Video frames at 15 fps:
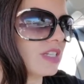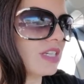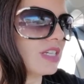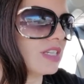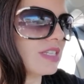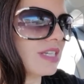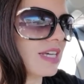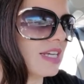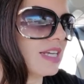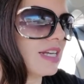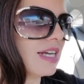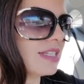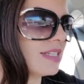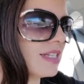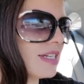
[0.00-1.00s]
he said he
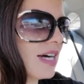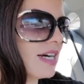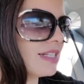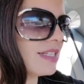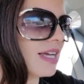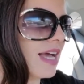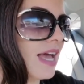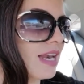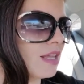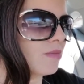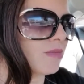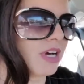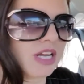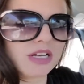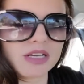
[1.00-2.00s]
hasn't gone to
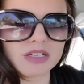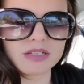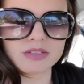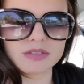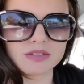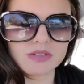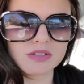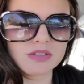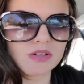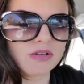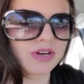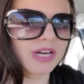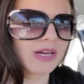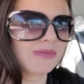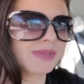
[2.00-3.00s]
anybody.
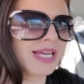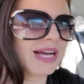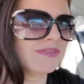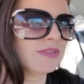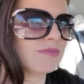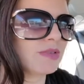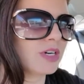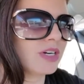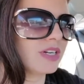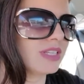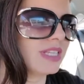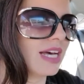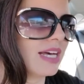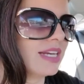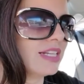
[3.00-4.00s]
So here we have a
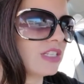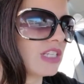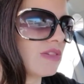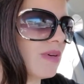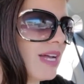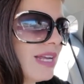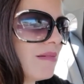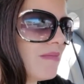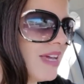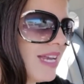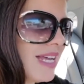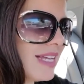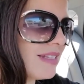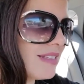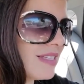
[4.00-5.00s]
bird that in 20
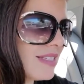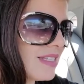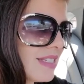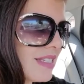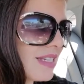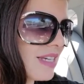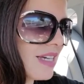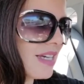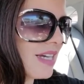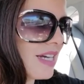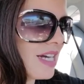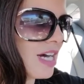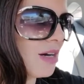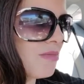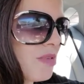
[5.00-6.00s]
minutes,
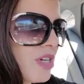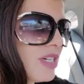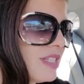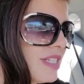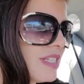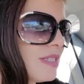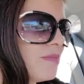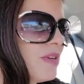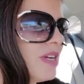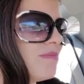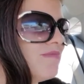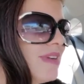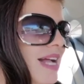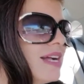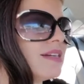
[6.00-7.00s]
a bird that's been
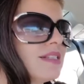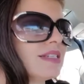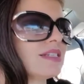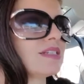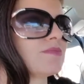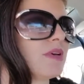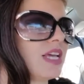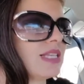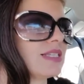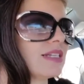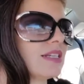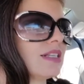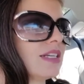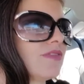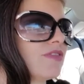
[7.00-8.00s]
abandoned
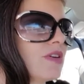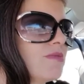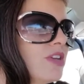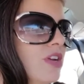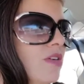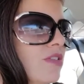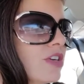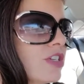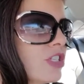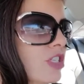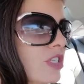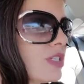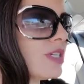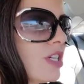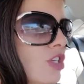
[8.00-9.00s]
basically from an owner
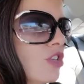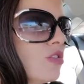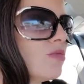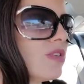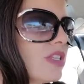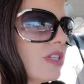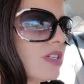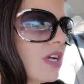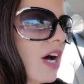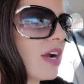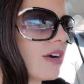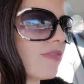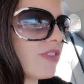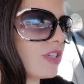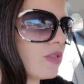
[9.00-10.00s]
just like you with a
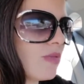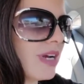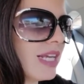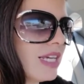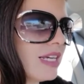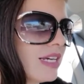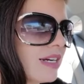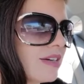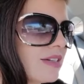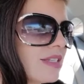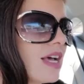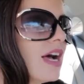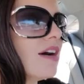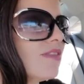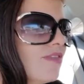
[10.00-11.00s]
daughter for 20
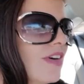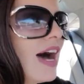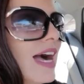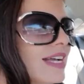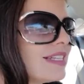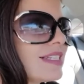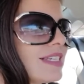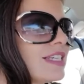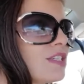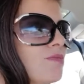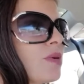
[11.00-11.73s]
years, finds his